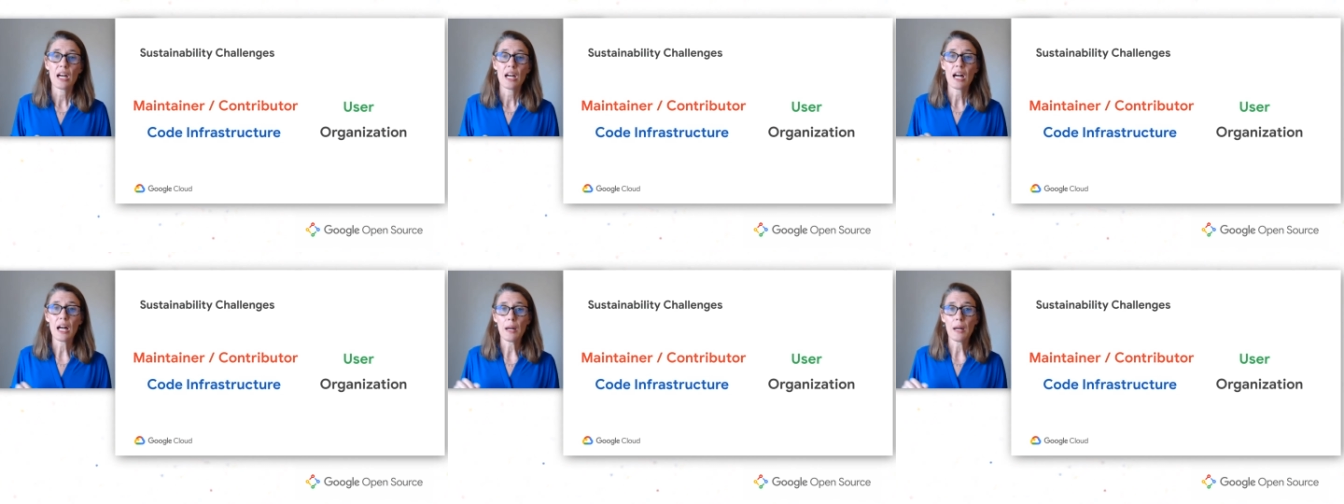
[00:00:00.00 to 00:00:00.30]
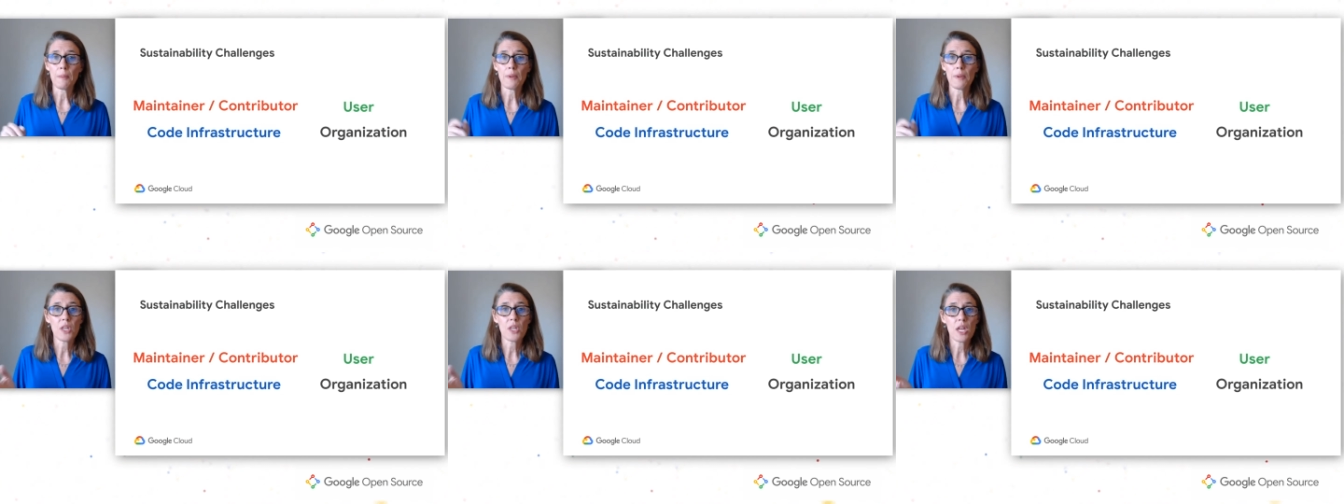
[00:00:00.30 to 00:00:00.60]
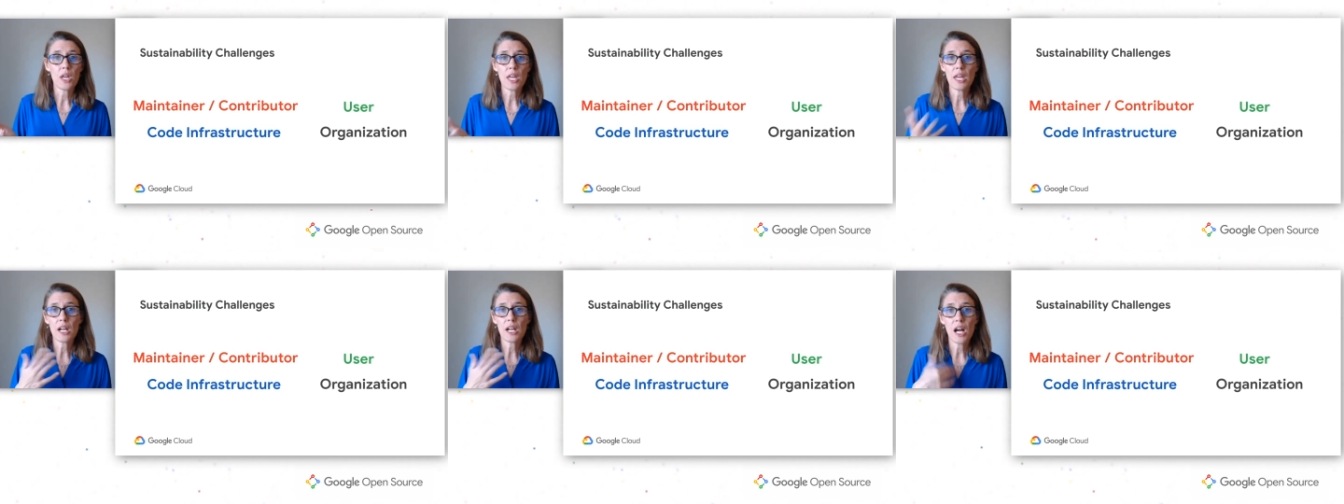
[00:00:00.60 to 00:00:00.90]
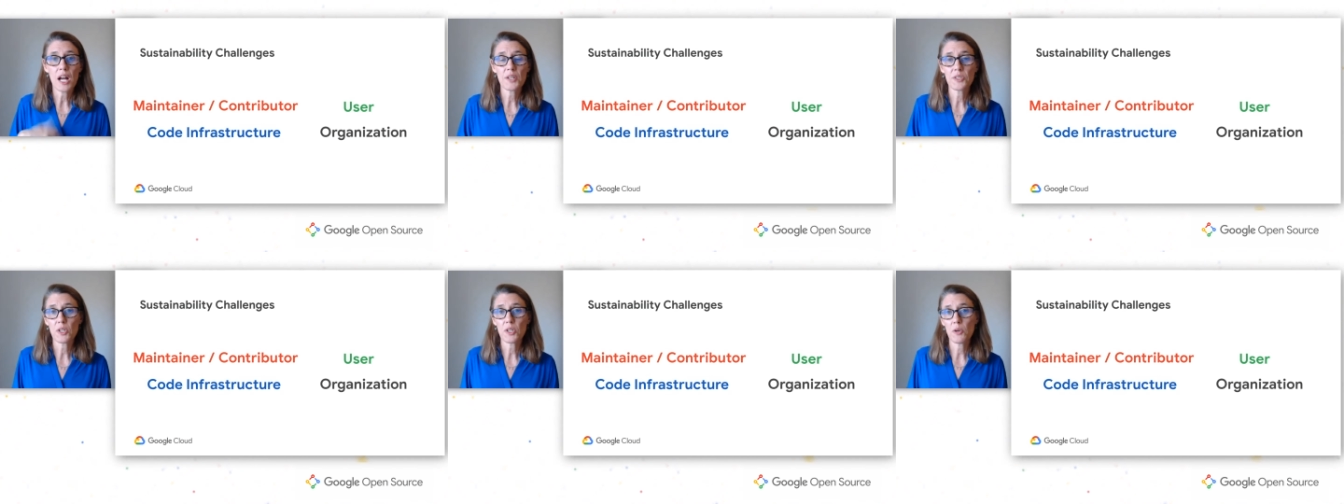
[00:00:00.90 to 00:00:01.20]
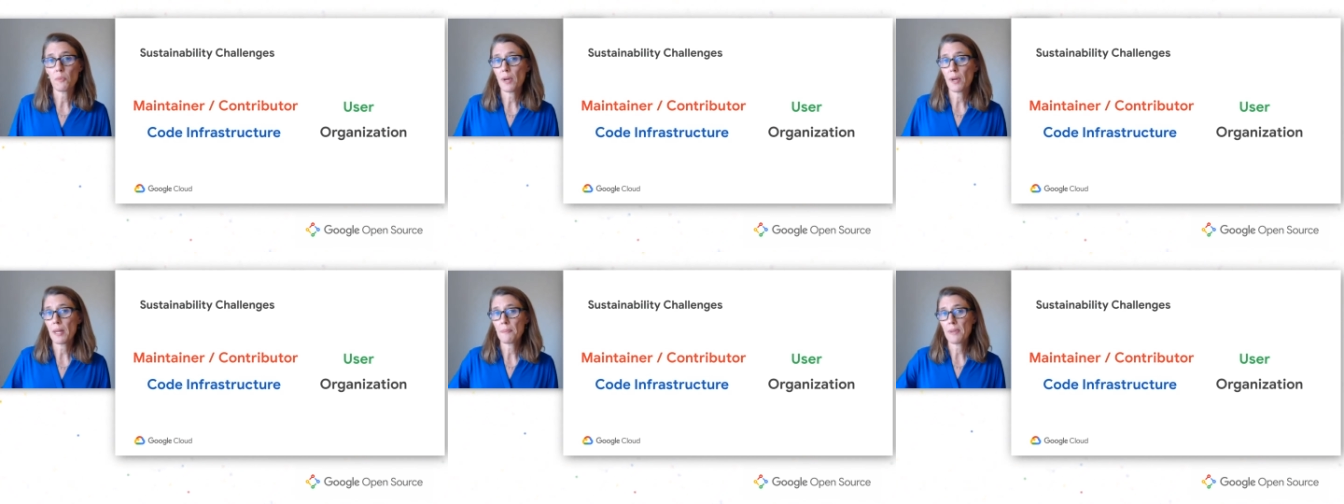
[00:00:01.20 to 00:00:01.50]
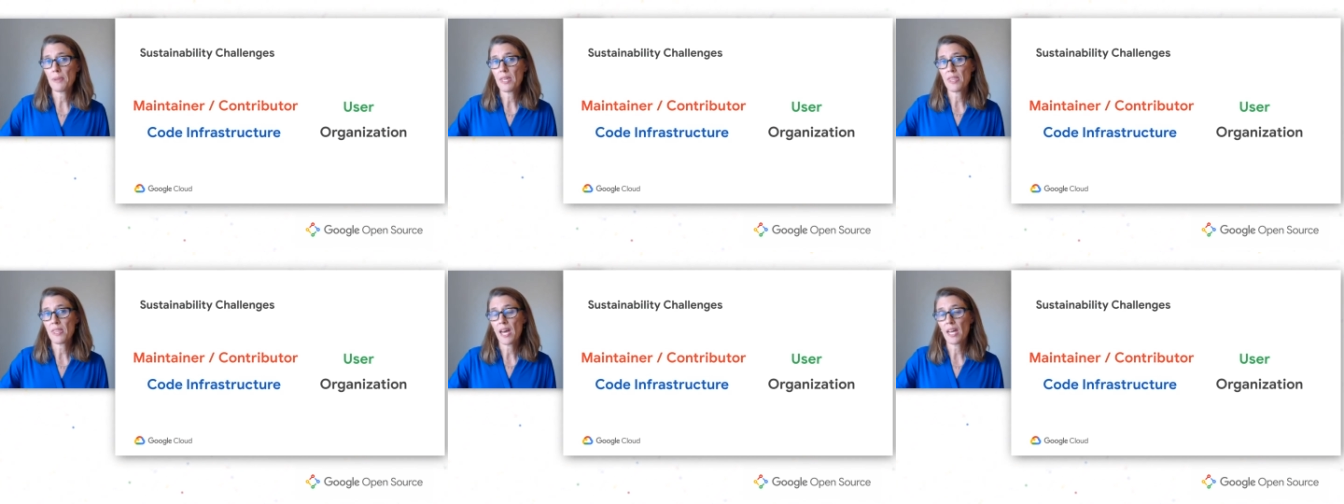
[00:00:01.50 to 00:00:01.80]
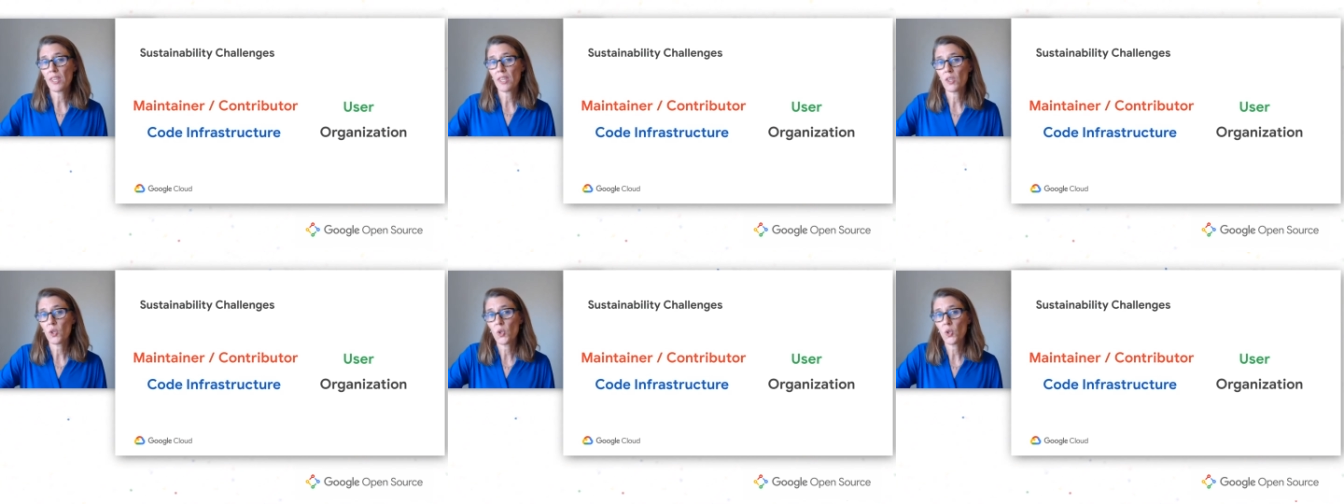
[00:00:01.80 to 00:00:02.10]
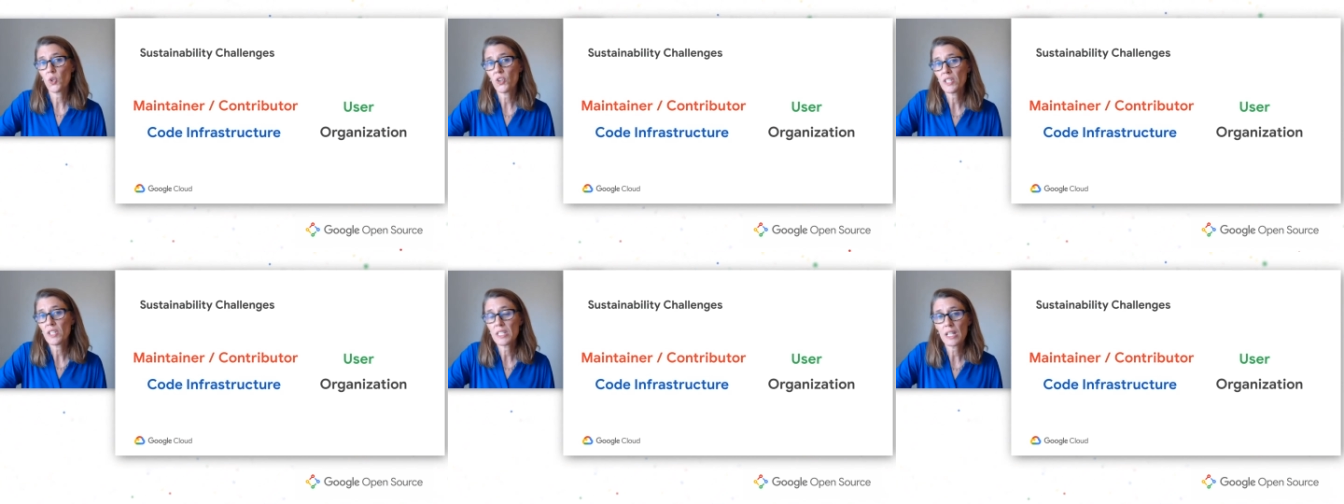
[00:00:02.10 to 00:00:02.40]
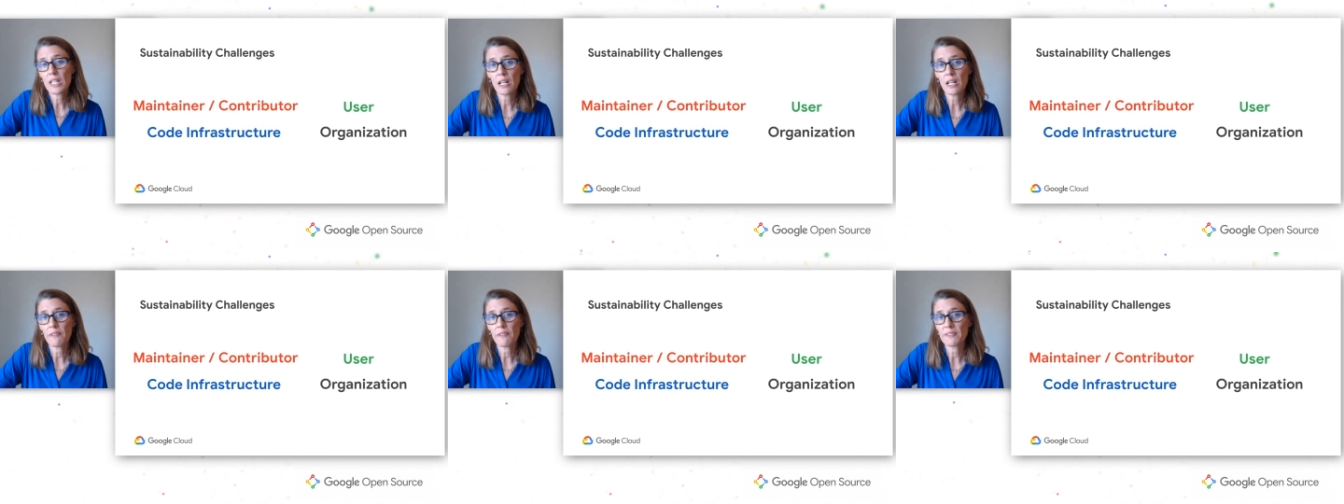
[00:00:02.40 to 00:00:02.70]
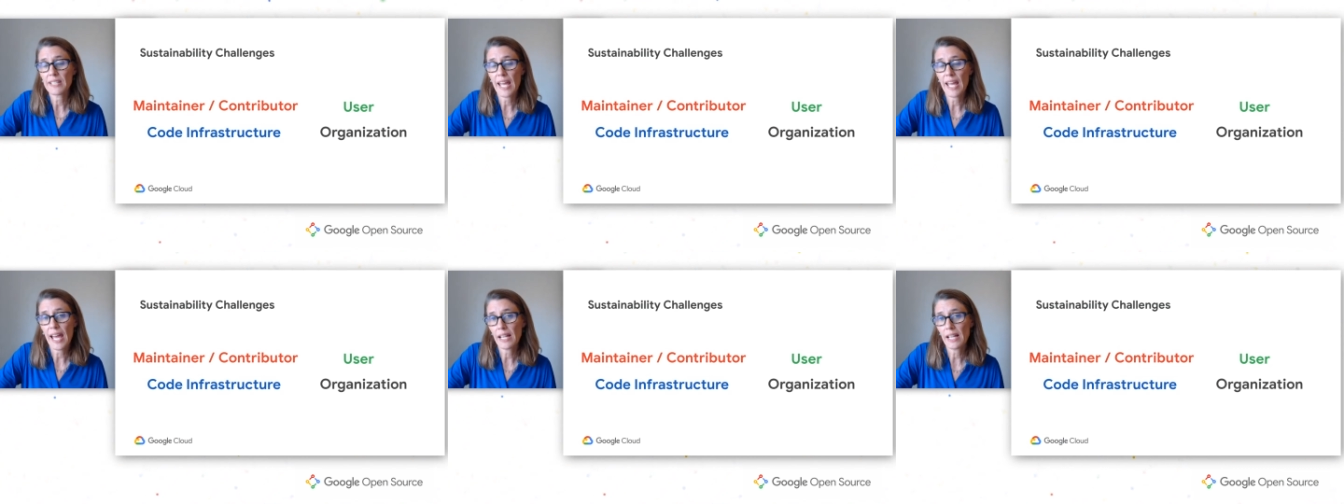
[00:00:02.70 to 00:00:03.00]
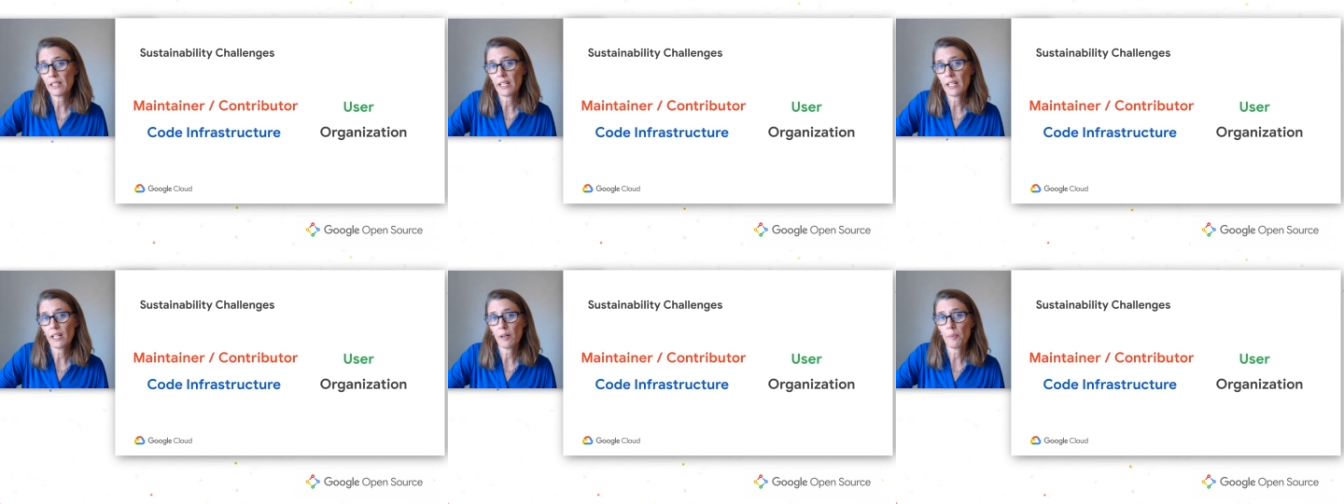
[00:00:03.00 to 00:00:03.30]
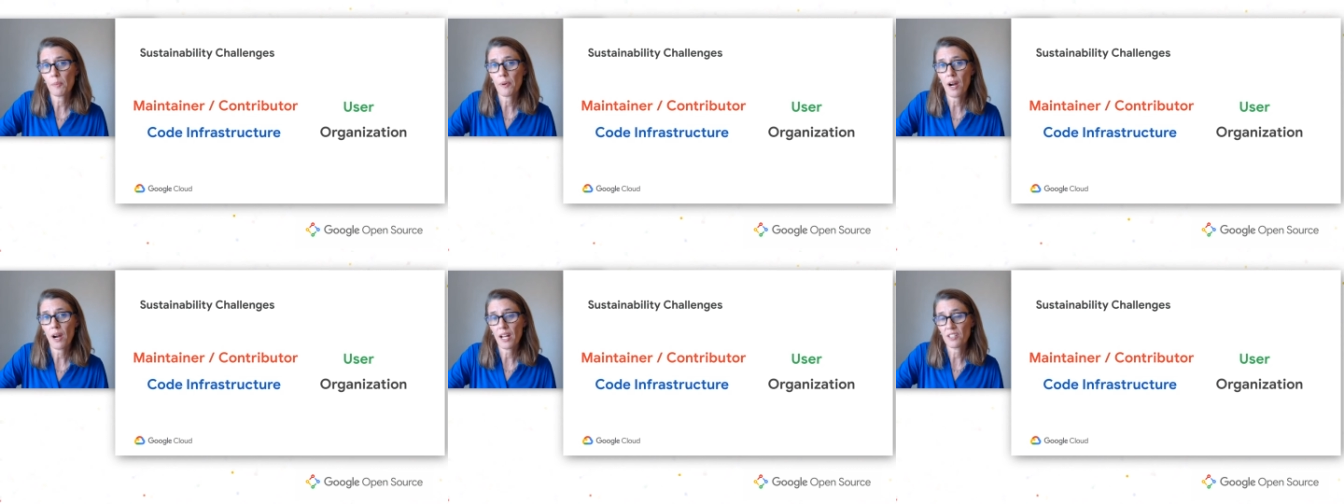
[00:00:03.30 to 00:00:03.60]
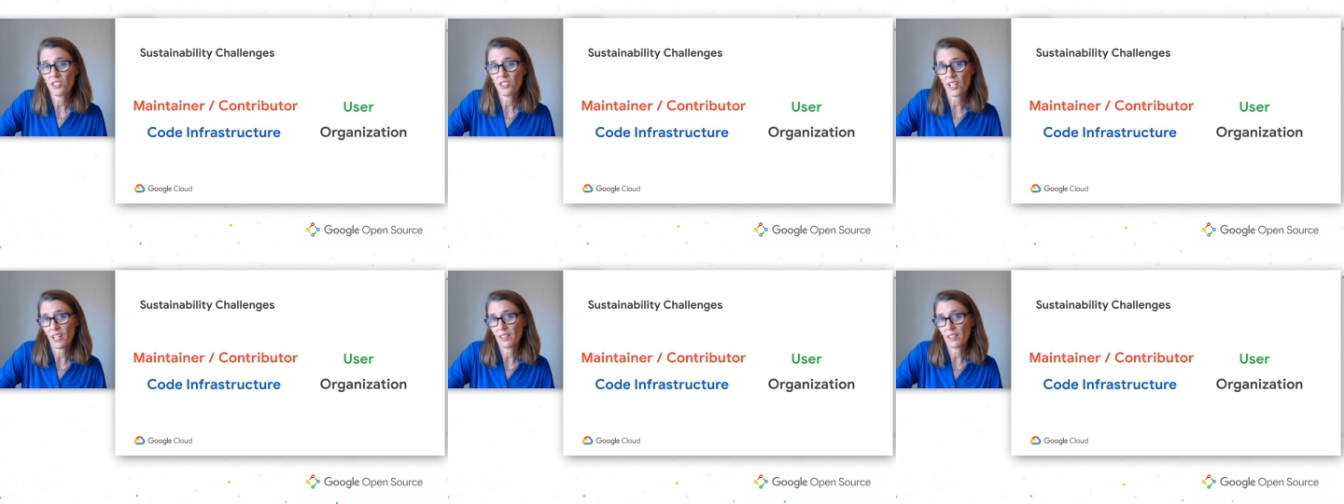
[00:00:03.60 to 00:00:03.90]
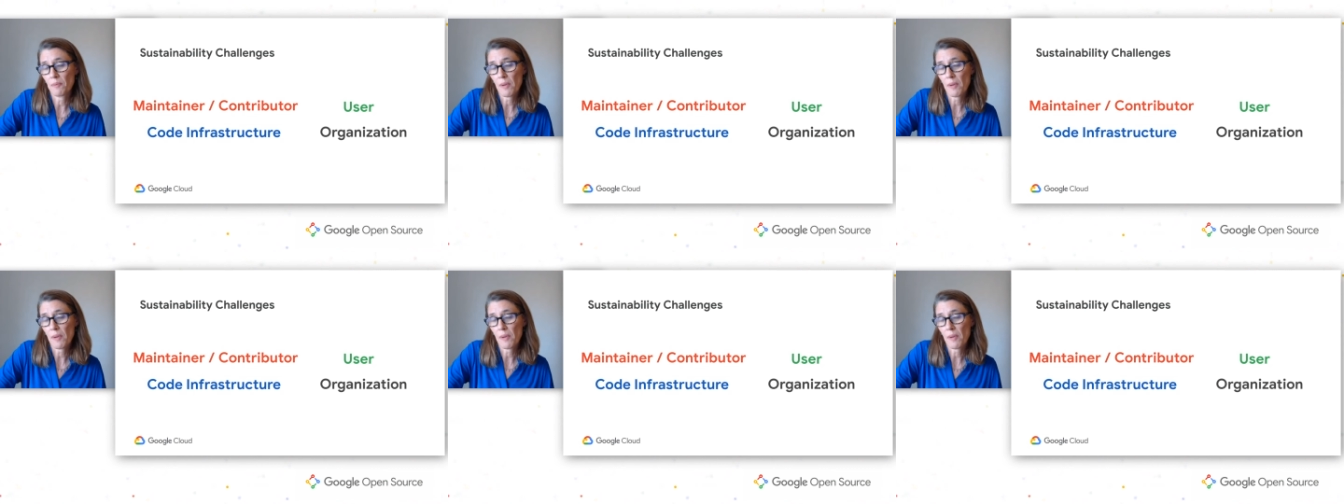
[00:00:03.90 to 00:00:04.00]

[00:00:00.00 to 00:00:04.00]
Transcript: Um, it also might be that there isn't enough talent in a project.